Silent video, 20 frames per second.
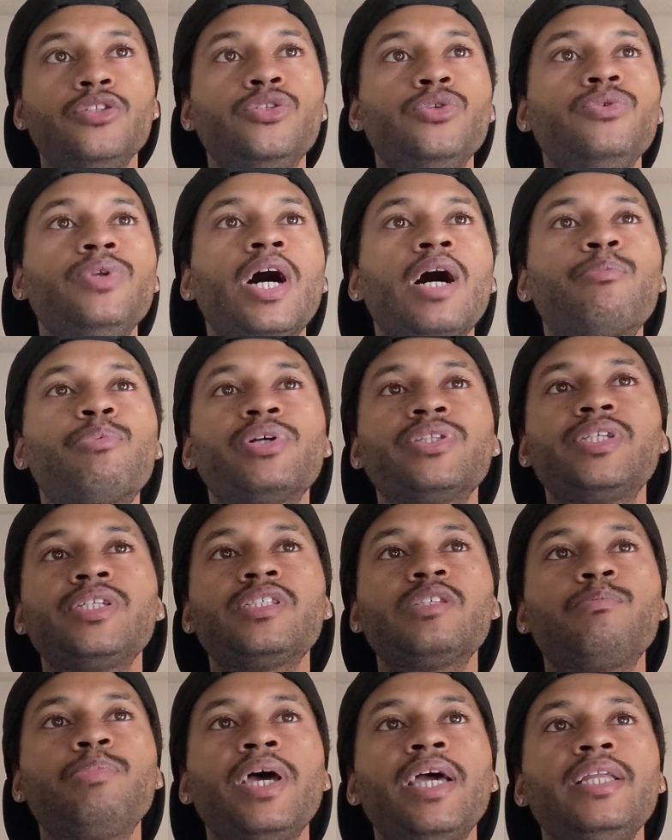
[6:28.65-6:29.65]
Do not
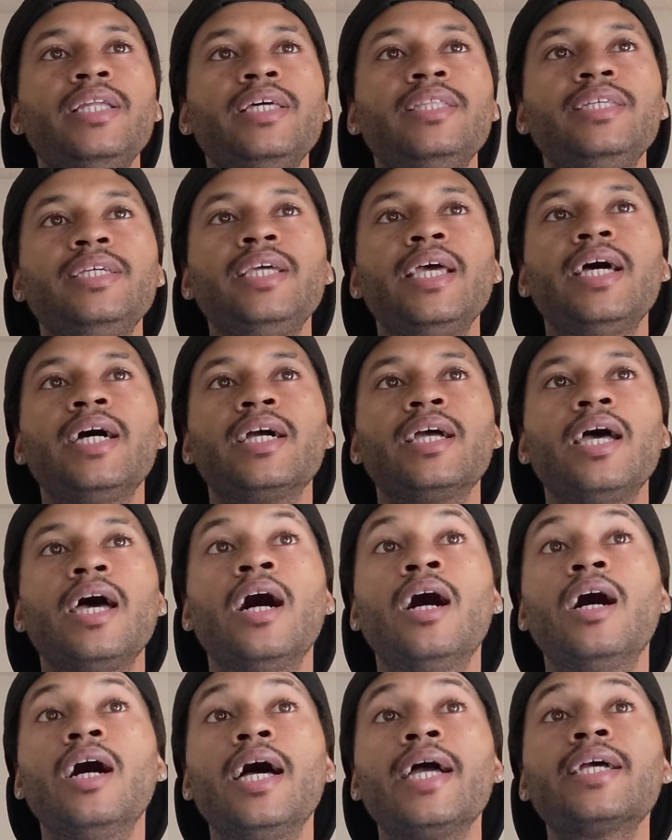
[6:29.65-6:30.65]
participate in the
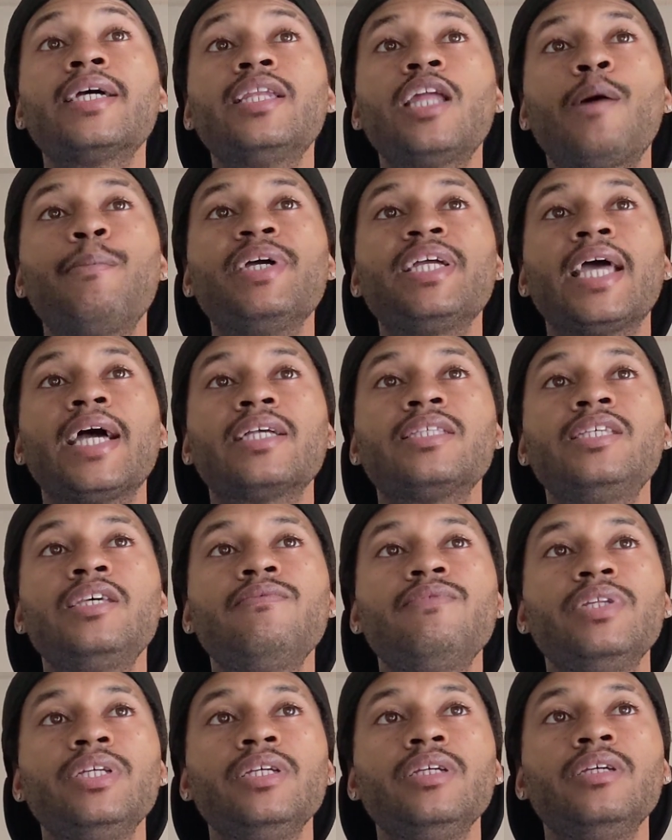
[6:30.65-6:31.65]
uh, economic
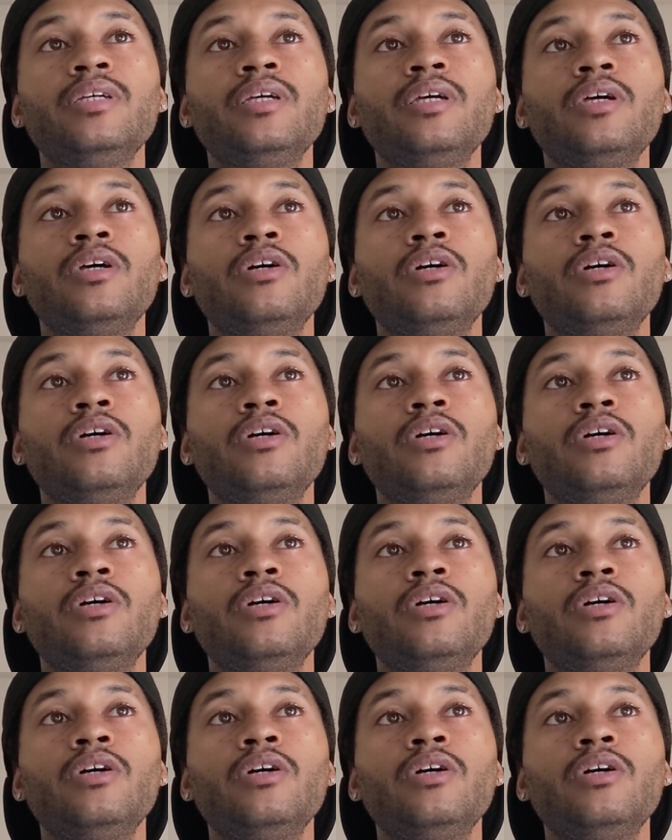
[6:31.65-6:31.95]
activity